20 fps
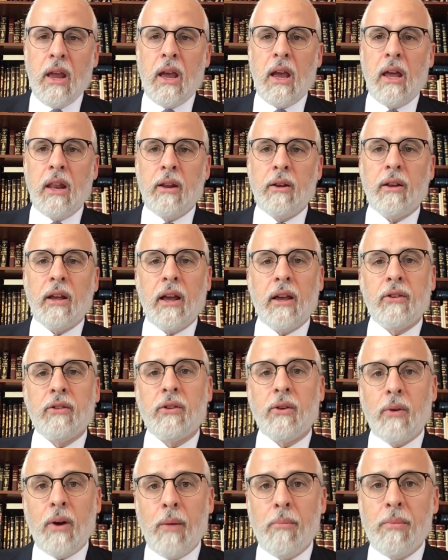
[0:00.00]
and
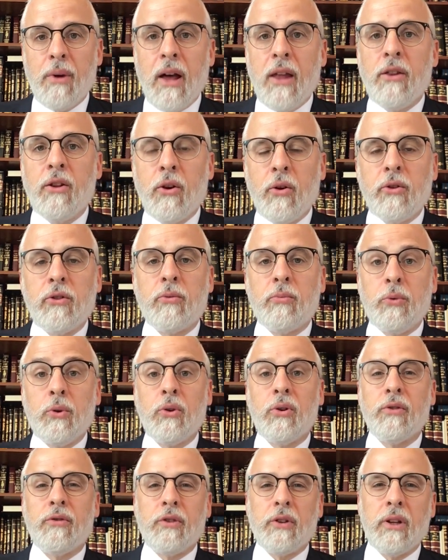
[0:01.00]
as the Ramban notes
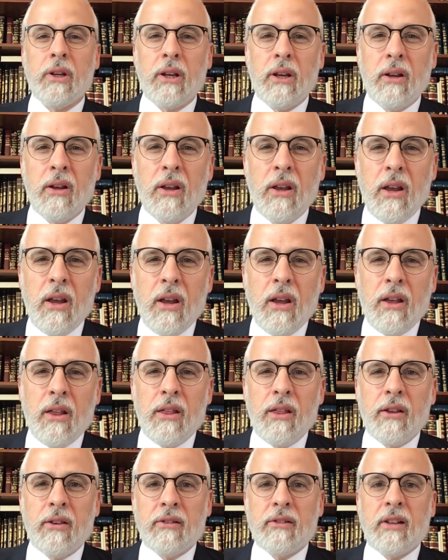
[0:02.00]
beautifully,
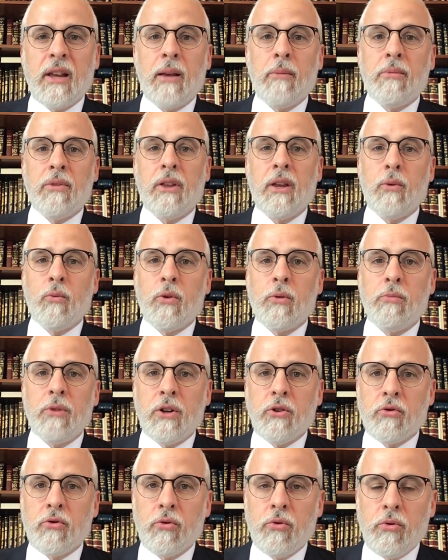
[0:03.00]
the same thing would
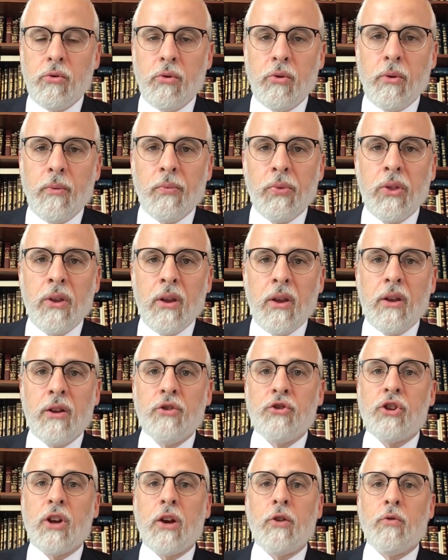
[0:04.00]
be true
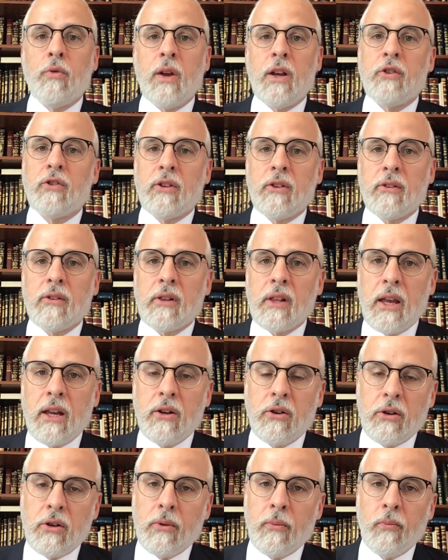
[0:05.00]
generations
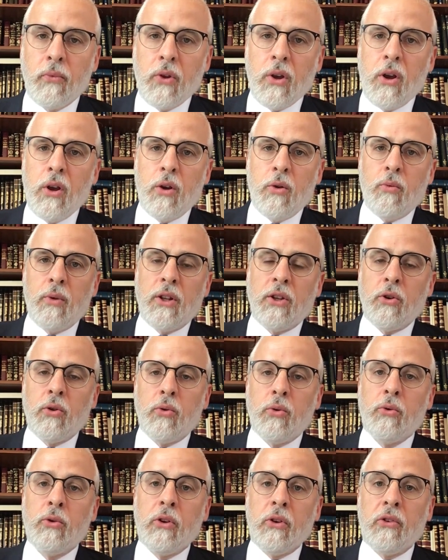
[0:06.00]
later, when
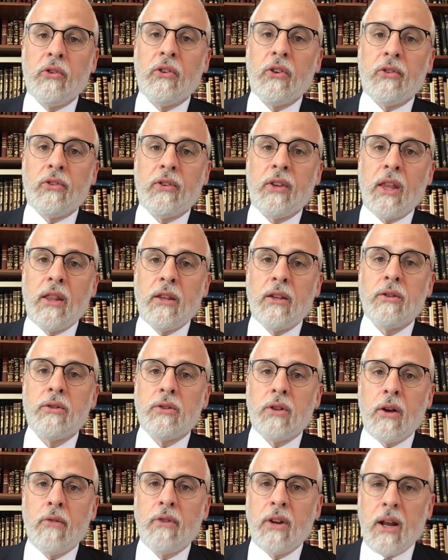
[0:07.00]
Yehuda's
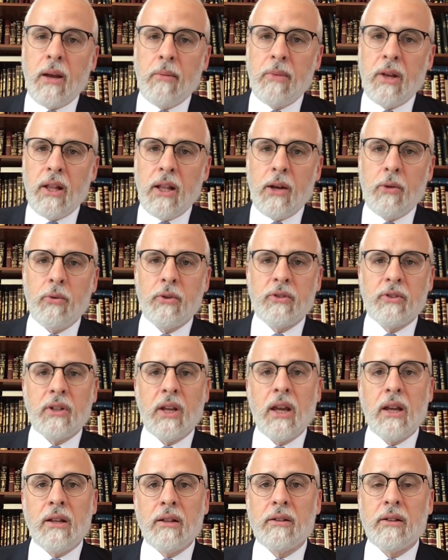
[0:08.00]
descendant David HaMelech was
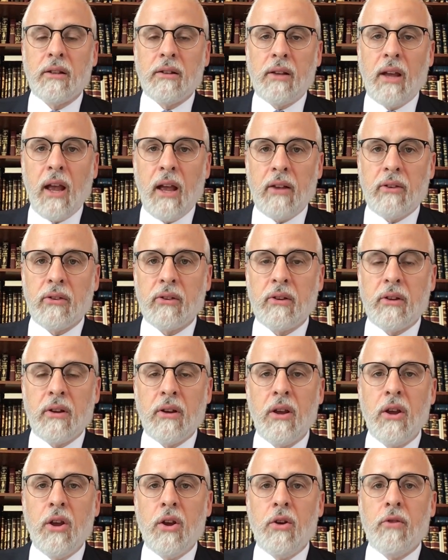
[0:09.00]
taken to task
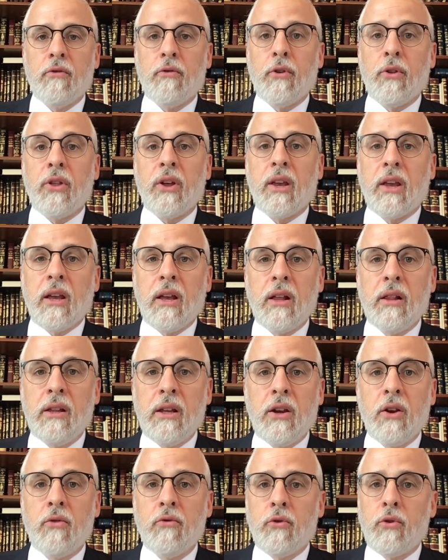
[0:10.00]
for the
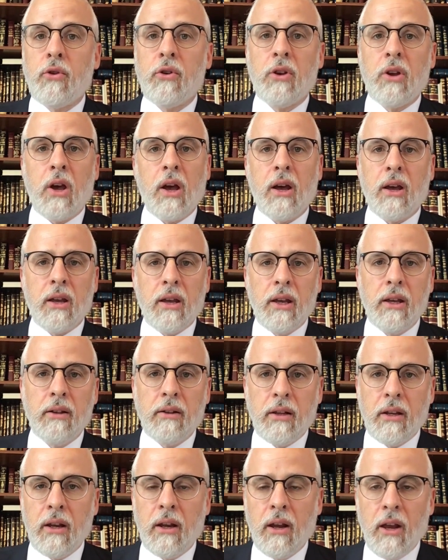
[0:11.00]
killing of Uriah
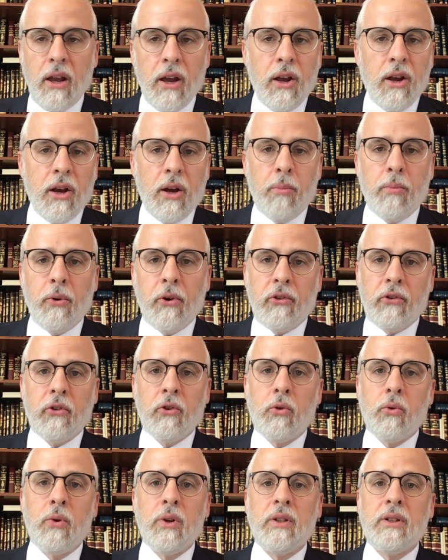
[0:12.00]
Hachiti, a
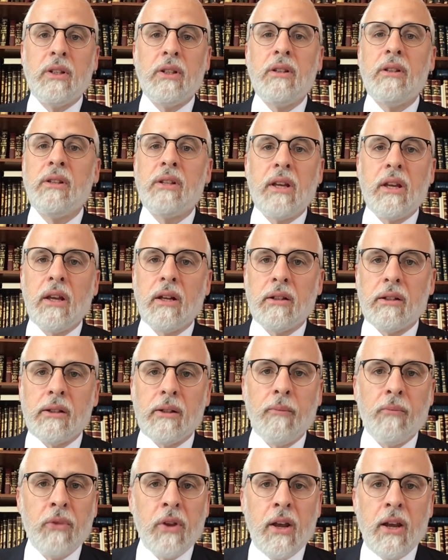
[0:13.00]
person who he didn't kill,
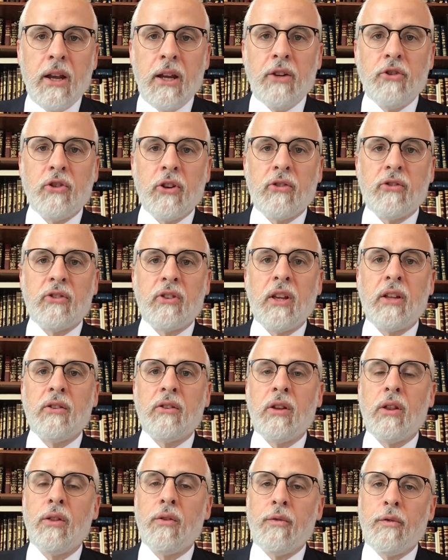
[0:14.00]
he just
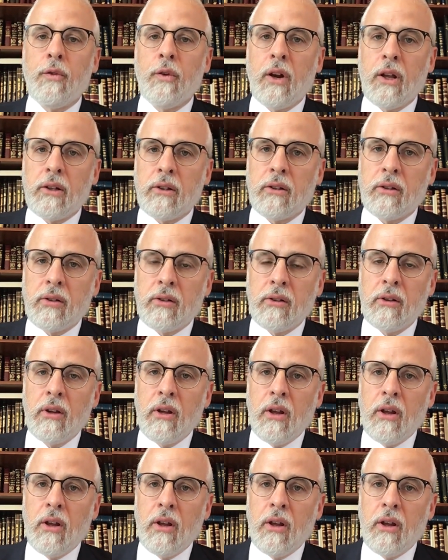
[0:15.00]
sent to the front.